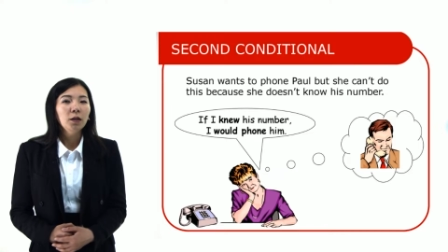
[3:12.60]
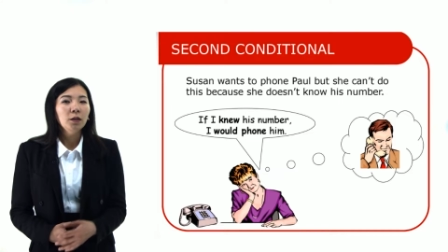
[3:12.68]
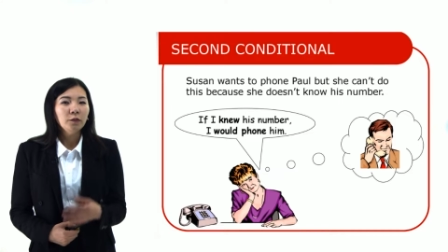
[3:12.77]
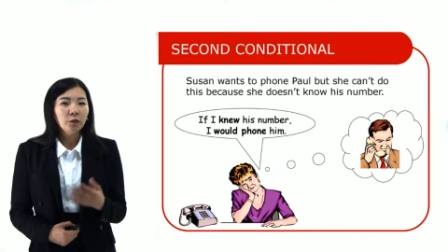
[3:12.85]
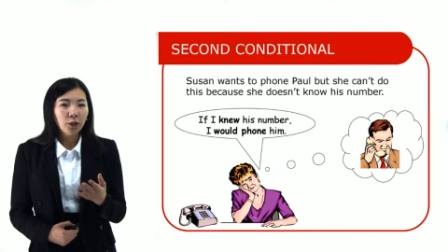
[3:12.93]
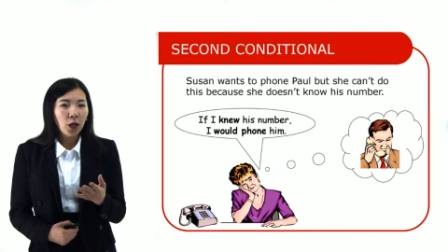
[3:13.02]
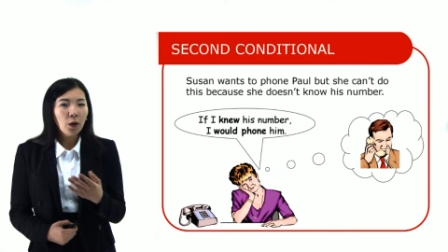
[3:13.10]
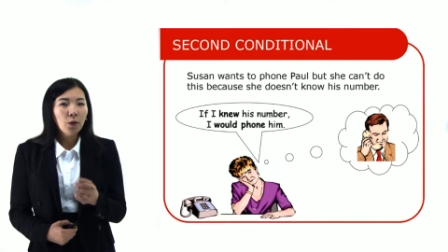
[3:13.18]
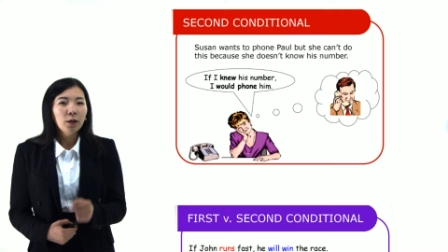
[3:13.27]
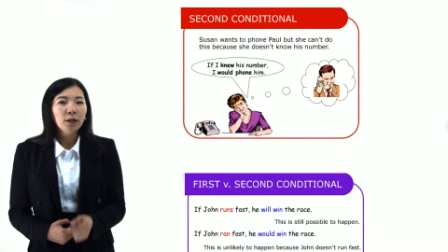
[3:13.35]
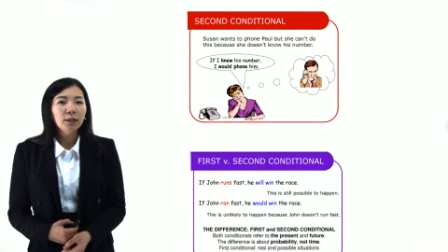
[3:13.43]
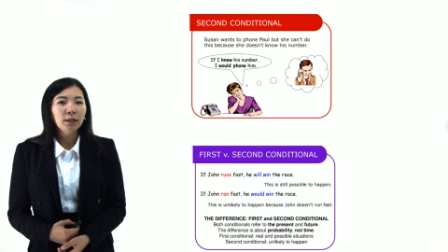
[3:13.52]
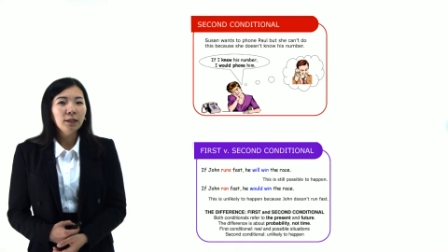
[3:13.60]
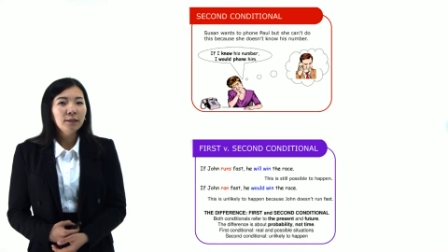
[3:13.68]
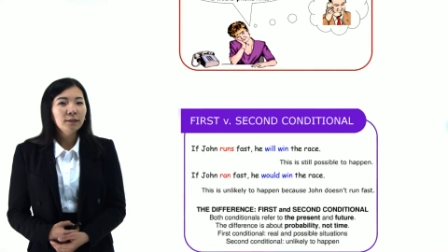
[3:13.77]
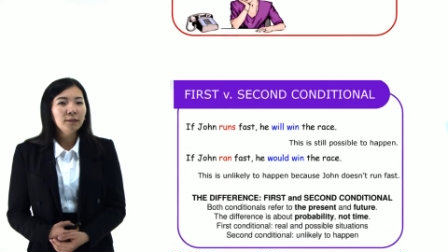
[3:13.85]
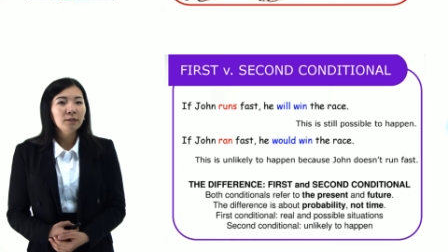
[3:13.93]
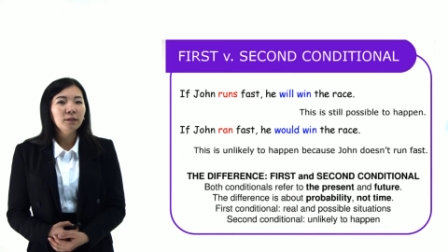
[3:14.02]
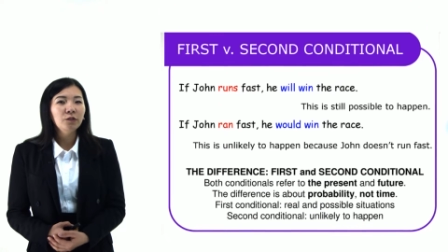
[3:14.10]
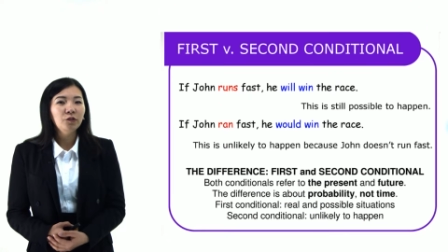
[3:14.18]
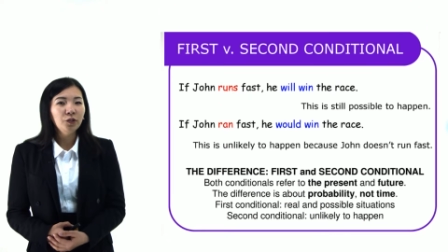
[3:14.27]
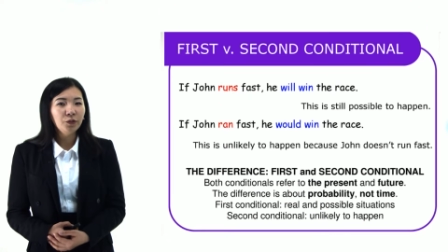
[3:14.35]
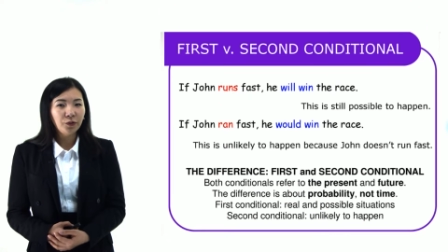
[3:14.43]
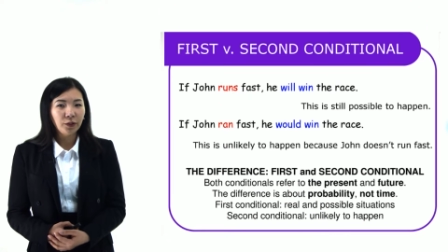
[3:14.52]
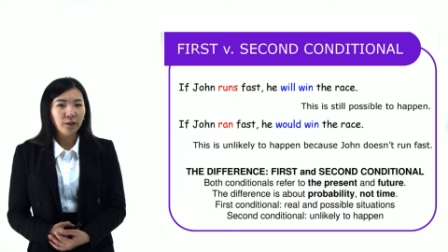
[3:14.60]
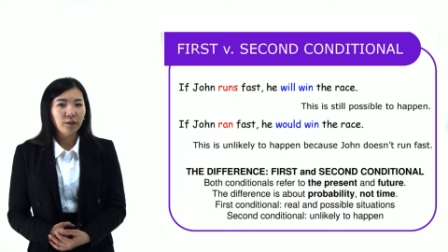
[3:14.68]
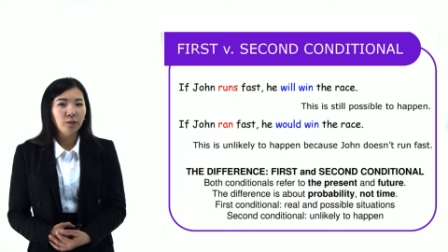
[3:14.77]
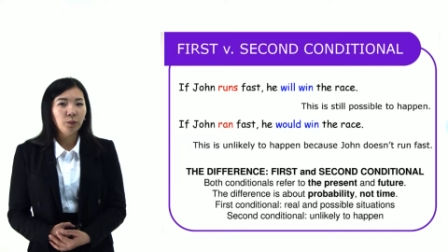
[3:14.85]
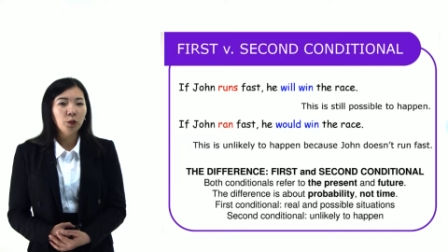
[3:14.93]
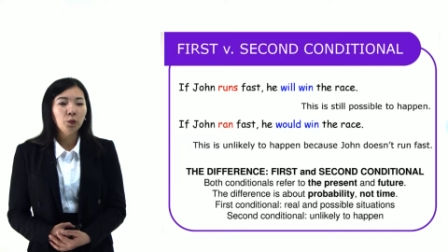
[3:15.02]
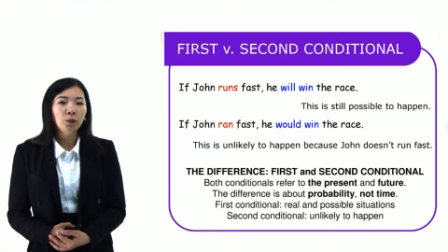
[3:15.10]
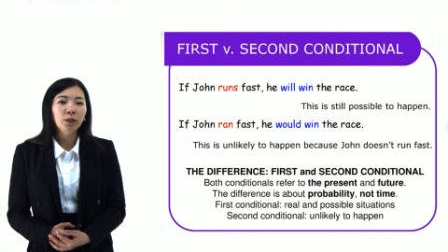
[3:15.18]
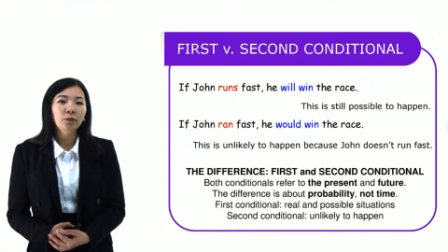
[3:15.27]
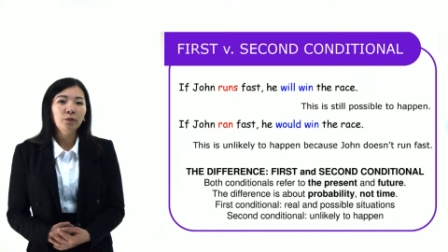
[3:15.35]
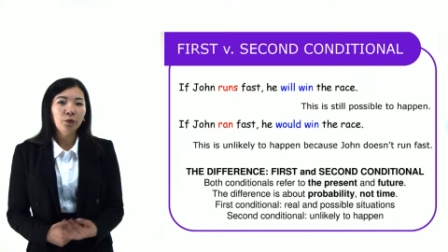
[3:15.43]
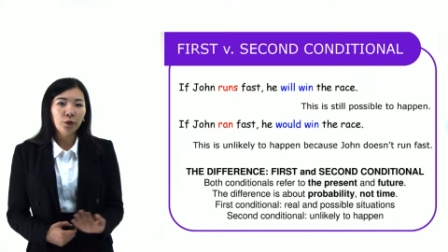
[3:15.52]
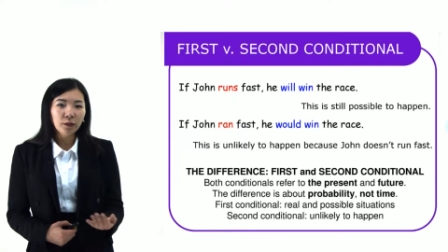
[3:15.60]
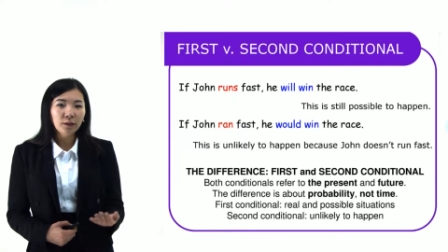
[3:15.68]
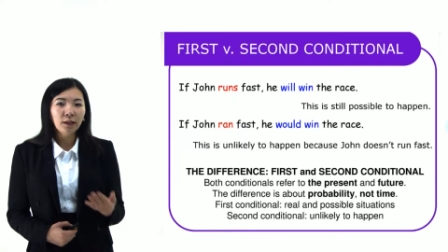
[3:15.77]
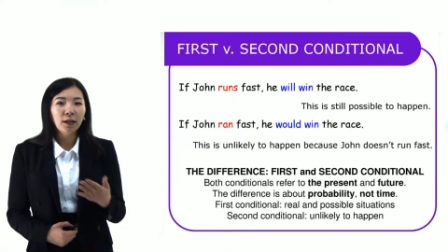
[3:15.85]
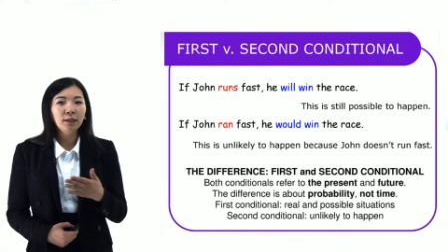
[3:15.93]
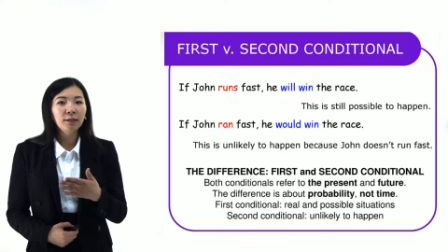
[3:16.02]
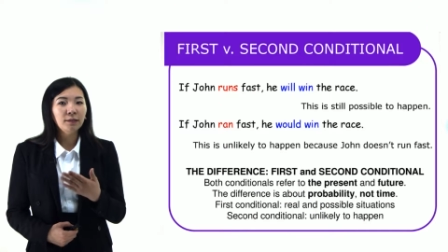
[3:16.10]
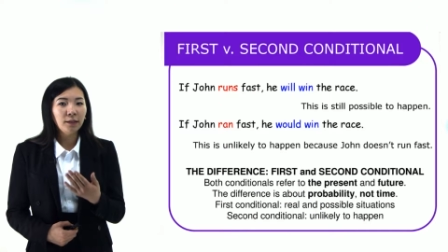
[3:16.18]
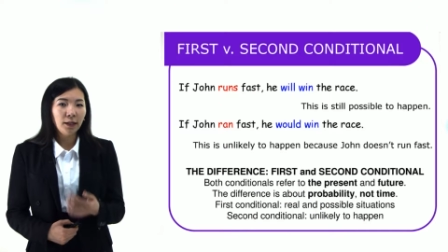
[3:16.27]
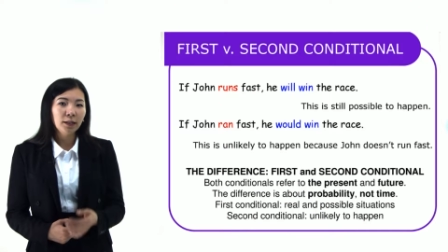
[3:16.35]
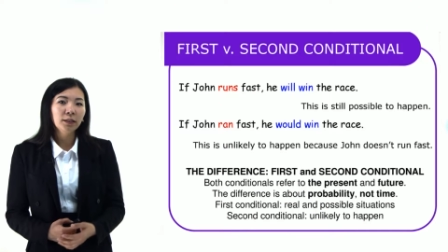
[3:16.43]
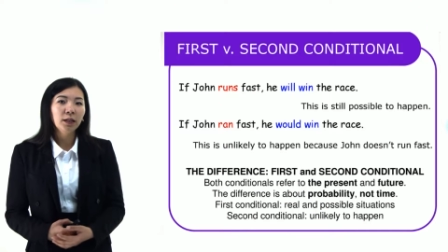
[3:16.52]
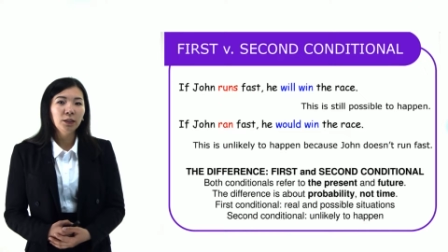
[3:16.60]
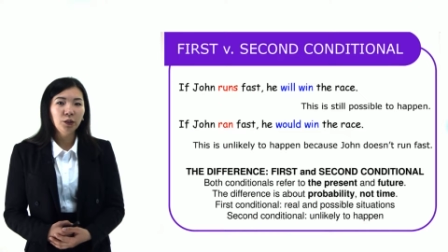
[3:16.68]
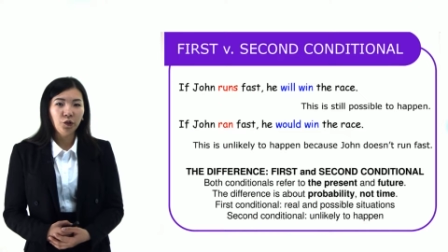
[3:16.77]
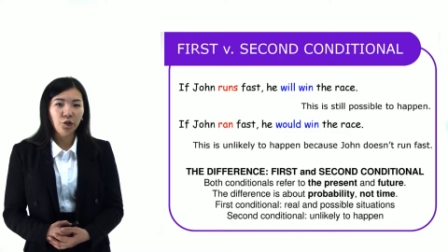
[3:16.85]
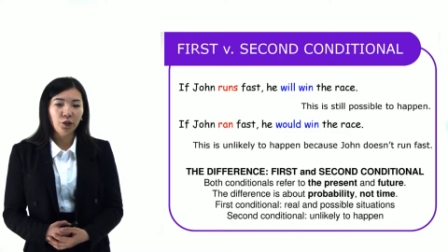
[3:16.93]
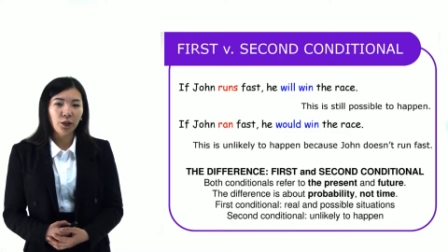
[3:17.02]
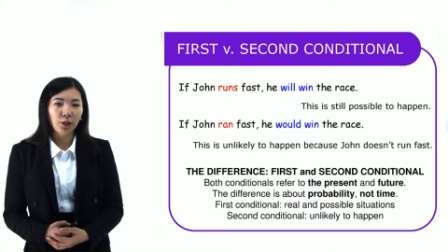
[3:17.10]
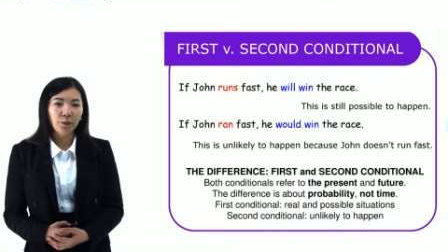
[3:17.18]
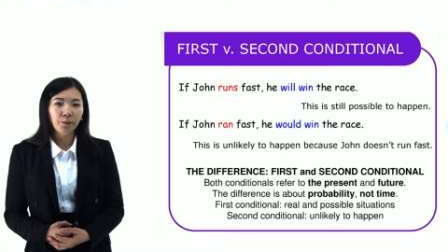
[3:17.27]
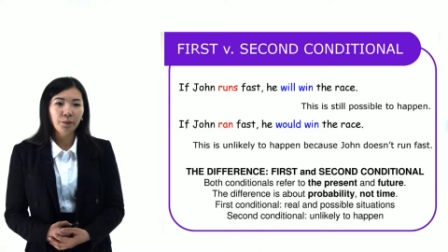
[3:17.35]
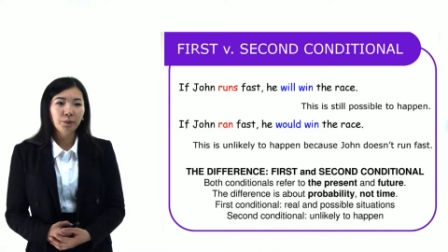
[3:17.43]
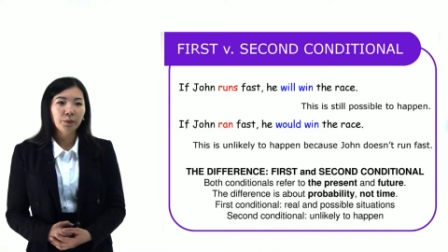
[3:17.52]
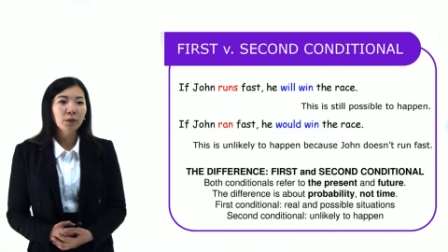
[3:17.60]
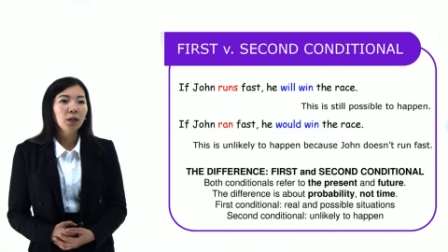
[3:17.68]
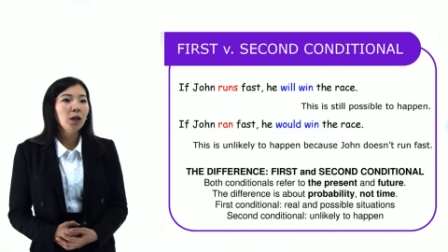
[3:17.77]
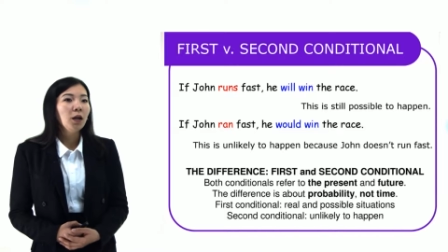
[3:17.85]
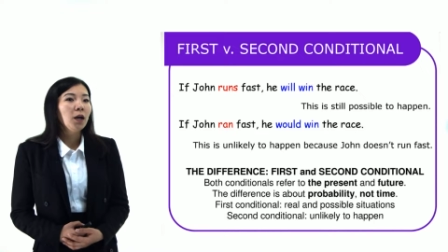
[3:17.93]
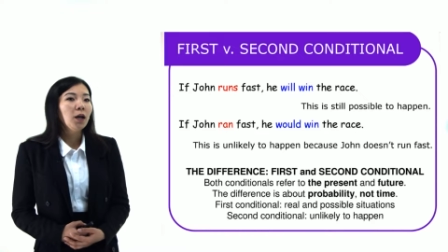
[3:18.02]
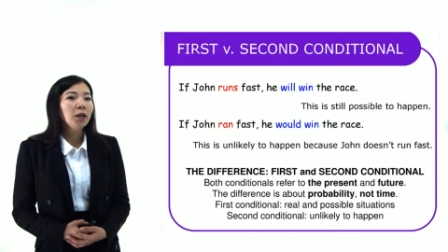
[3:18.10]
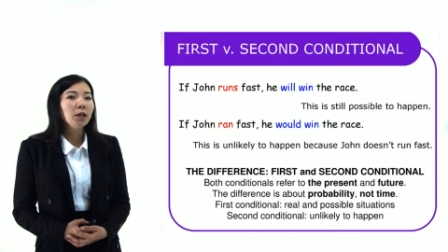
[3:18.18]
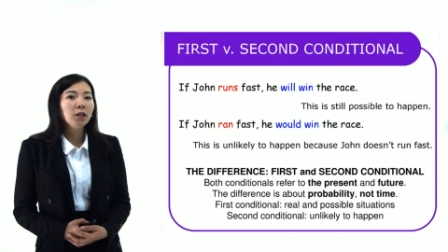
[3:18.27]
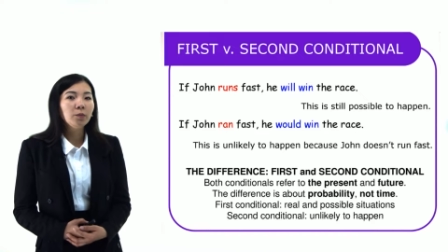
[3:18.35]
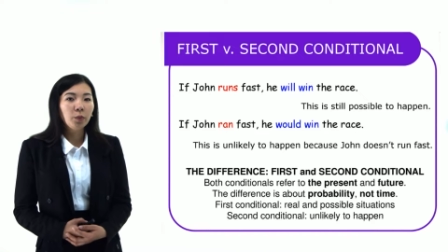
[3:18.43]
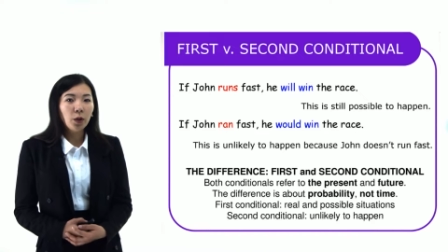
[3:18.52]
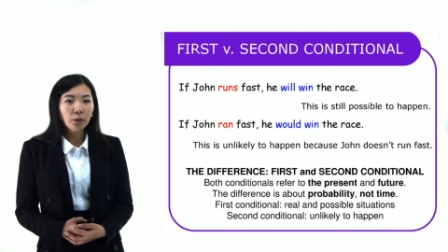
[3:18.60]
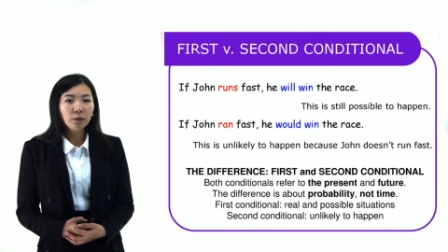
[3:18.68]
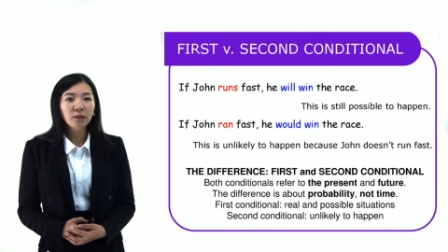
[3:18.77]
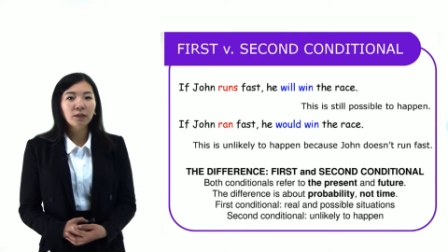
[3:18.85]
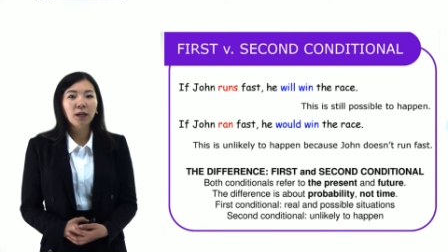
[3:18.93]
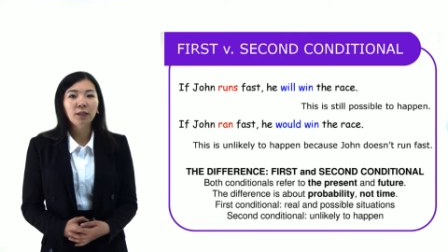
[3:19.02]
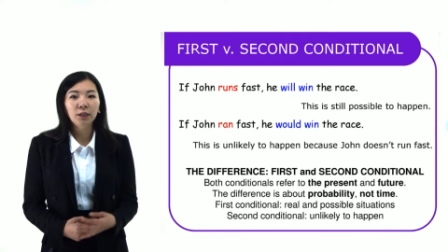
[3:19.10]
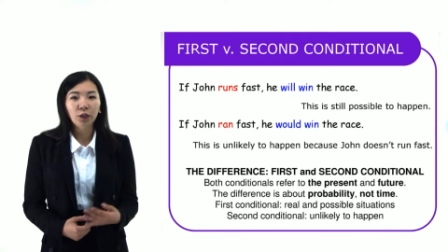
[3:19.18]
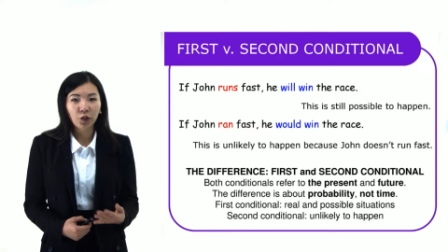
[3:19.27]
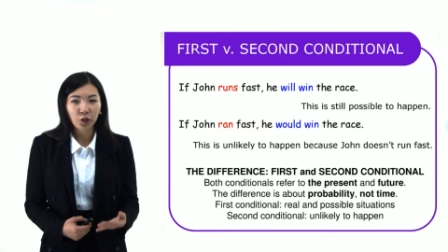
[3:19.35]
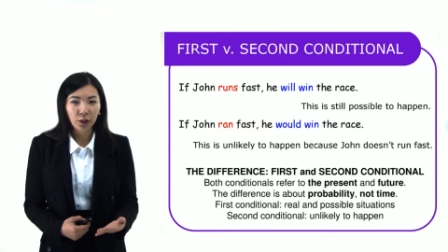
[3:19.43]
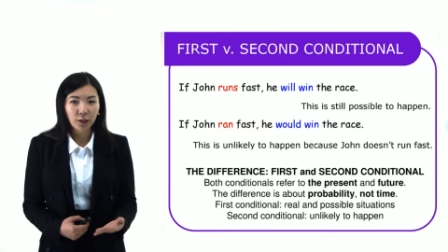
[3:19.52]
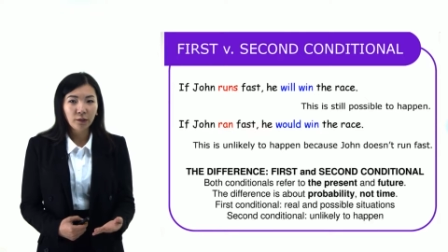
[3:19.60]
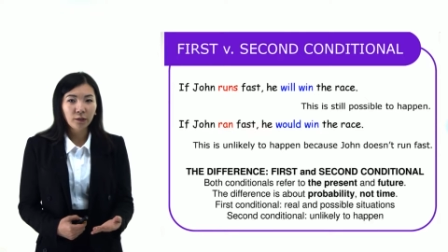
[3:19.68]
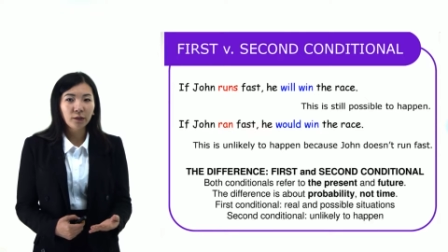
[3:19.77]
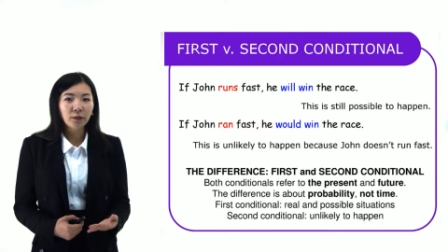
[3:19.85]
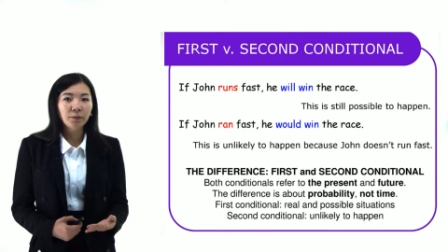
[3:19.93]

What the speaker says: So now let's see the difference between first and the second conditional. In both conditionals